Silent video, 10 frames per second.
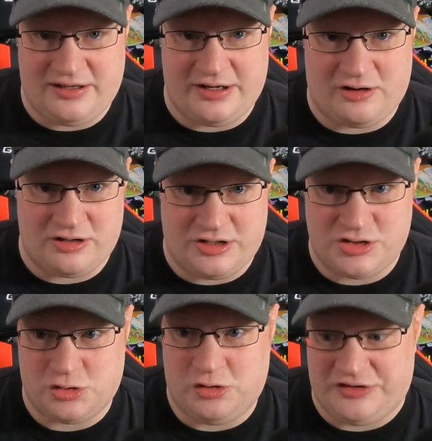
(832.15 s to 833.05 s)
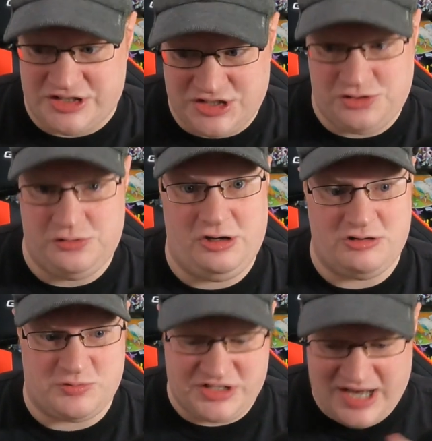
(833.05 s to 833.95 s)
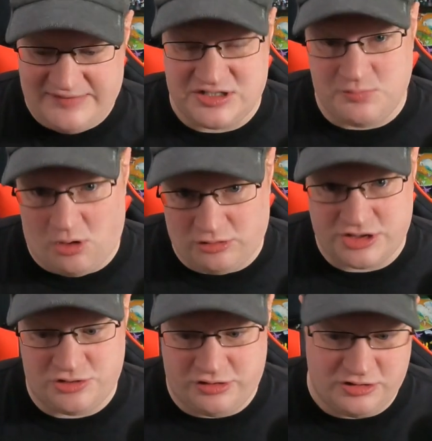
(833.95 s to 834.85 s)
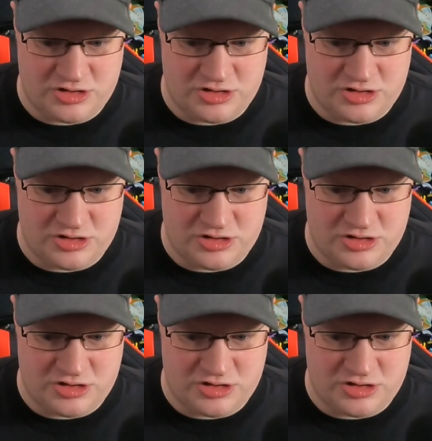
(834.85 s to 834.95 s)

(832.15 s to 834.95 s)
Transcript: like, are in control of these studios, which have smaller studios.